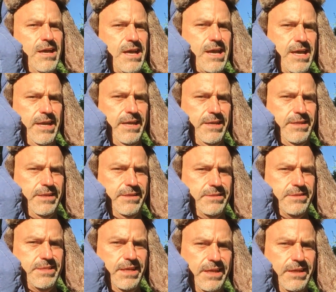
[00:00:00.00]
I had
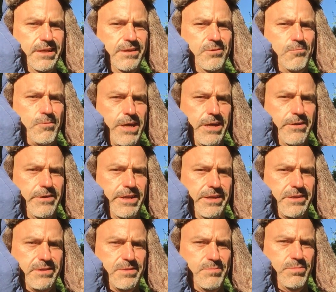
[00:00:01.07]
intended to wear
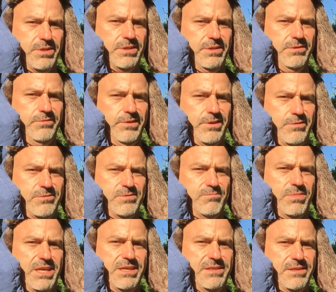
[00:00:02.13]
this, but you know
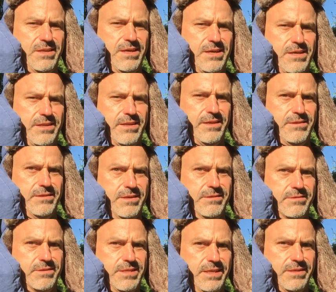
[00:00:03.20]
it's blazing hot down
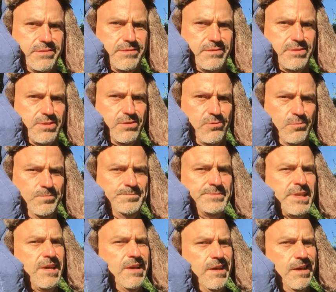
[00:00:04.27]
here in Texas, so
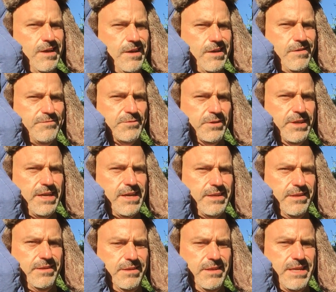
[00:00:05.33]
I
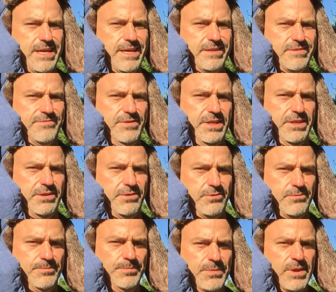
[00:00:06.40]
forgot it in the last
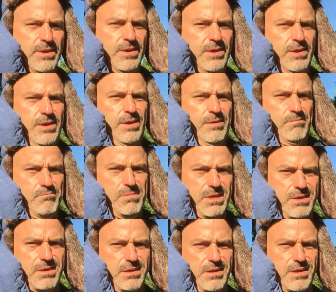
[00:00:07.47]
video. But
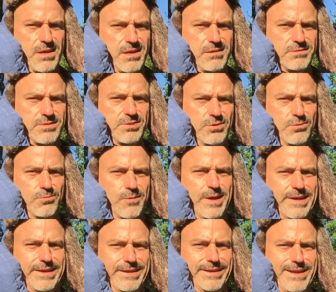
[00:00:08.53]
I also
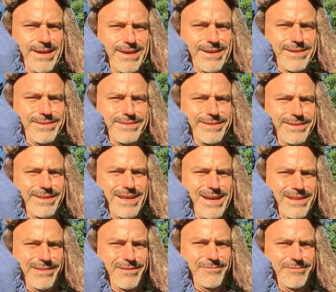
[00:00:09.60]
recognized and
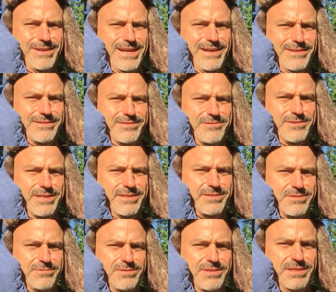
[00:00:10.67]
not knowing how to dress,
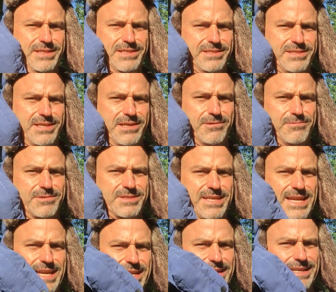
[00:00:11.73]
so see, this here was
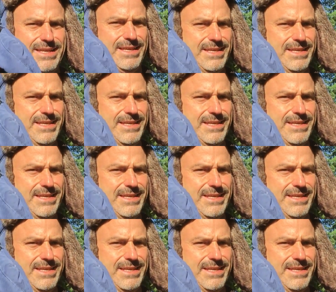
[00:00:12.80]
handy.